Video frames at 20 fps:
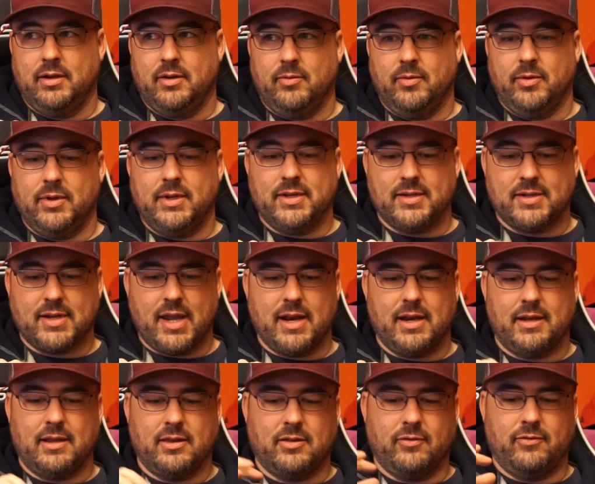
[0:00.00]
really
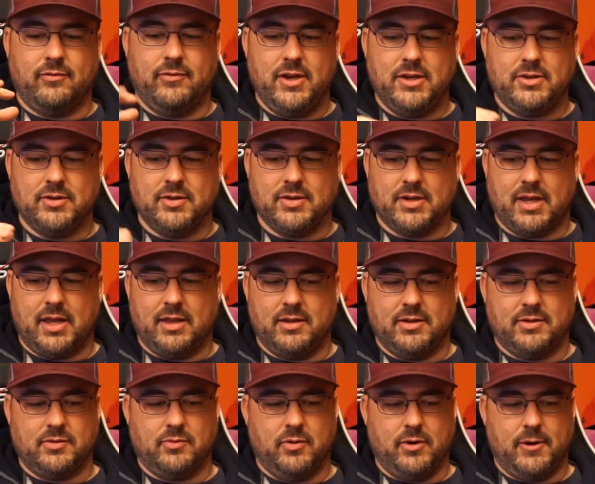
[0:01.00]
deciding that the features on
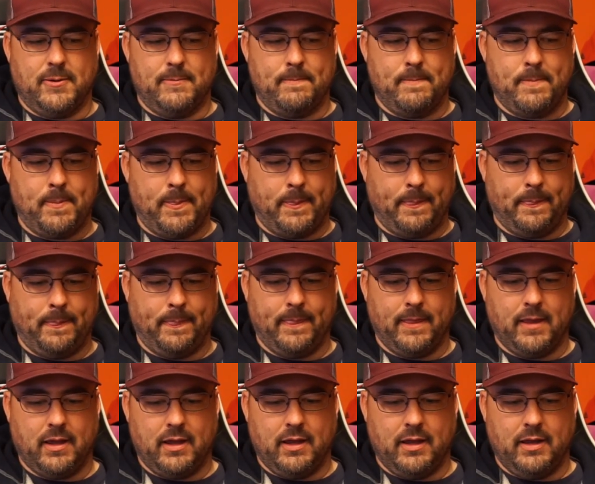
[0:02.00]
this one
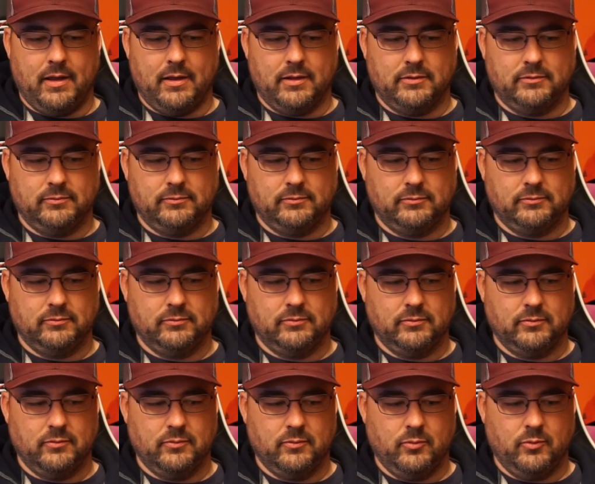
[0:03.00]

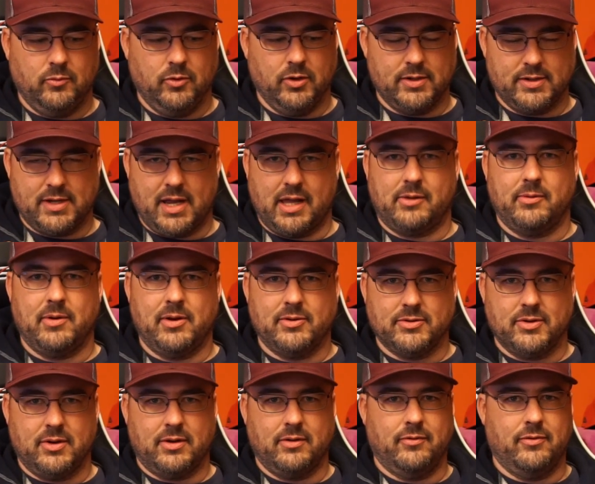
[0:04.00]
were exactly what I
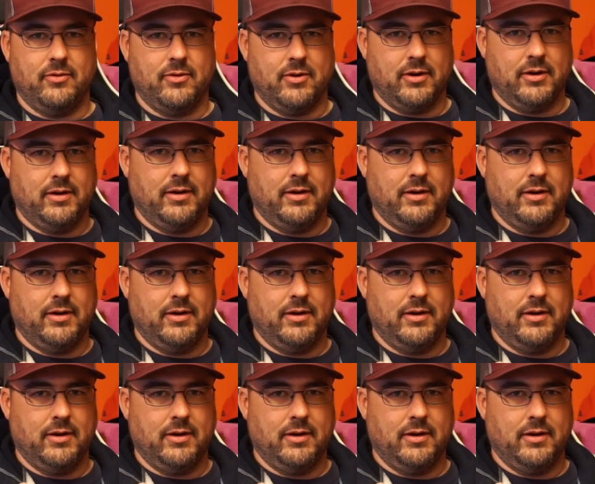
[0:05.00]
was looking for.